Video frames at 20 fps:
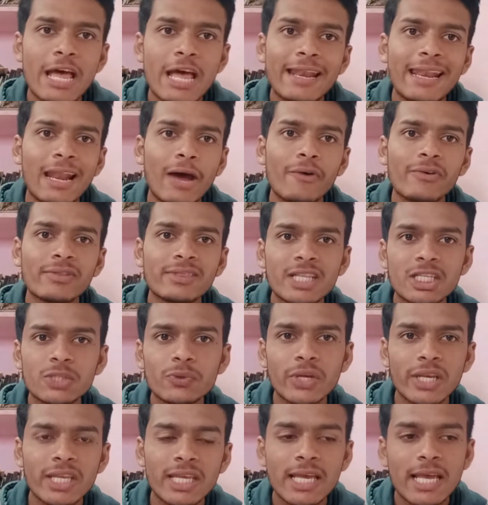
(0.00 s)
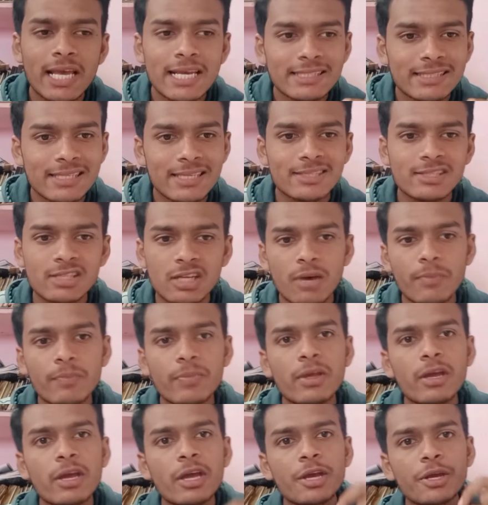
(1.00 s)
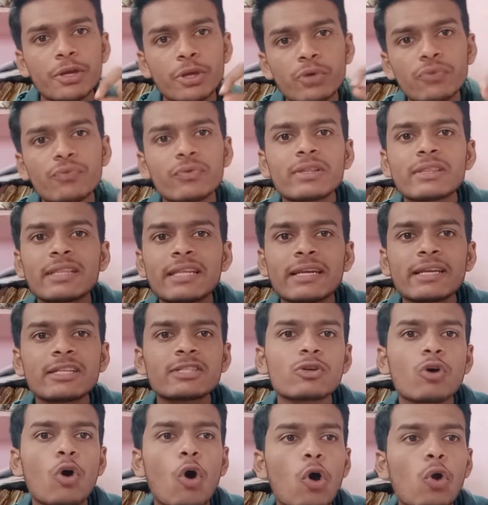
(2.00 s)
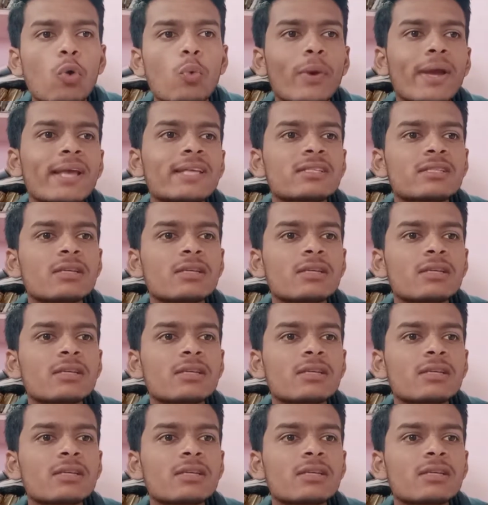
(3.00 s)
Now in this very system, if there is always